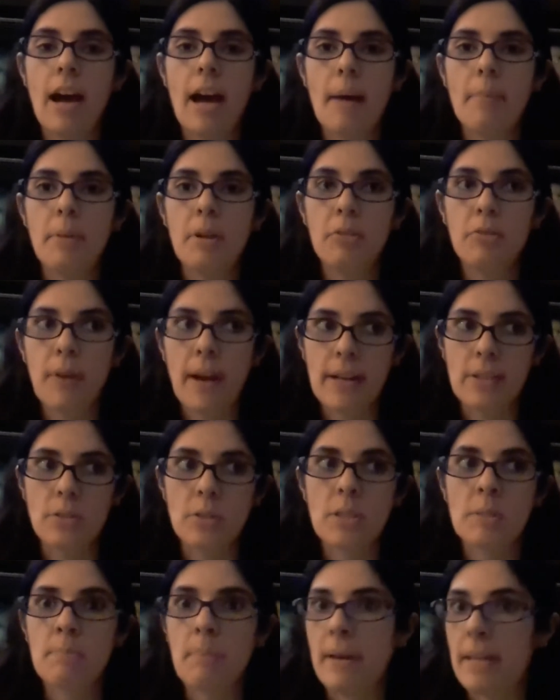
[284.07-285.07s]
I'm going to
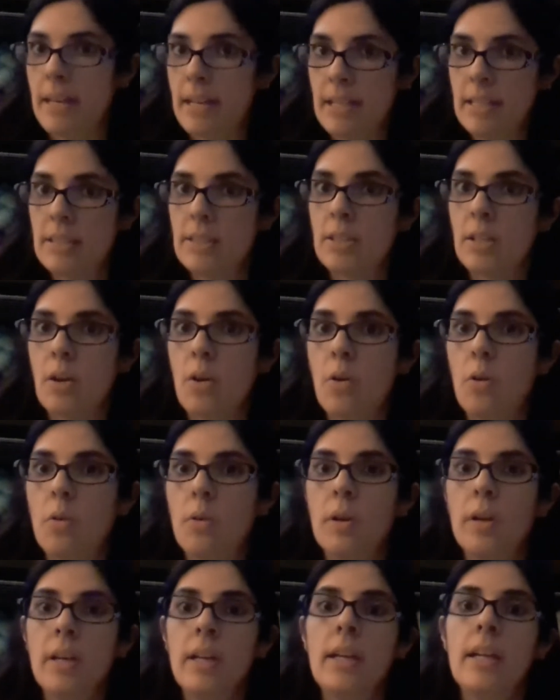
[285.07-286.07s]
fractal spin it, so